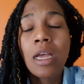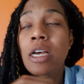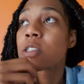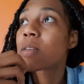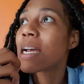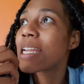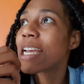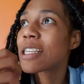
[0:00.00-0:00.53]

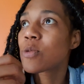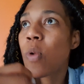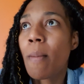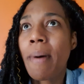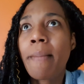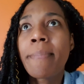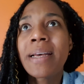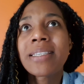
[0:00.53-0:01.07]
So I guess what
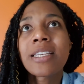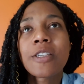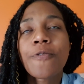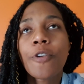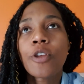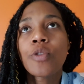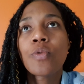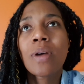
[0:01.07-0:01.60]
my message
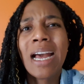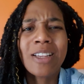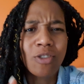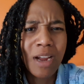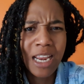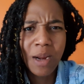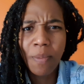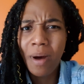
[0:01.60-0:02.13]
for you guys, or
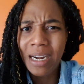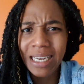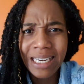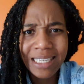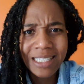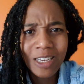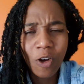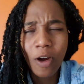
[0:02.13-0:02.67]
anybody
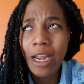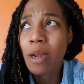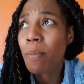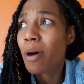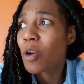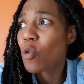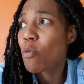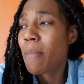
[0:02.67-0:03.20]
listening, or
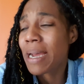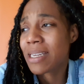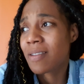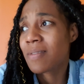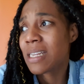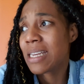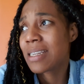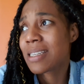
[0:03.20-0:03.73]
anybody who might have
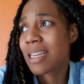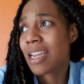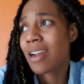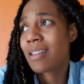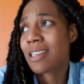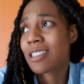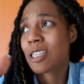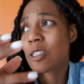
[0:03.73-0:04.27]
needed to hear
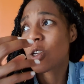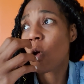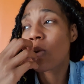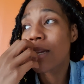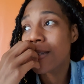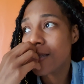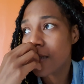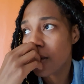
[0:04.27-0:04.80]
this, is,
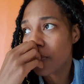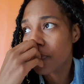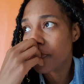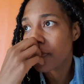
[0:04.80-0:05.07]
listen.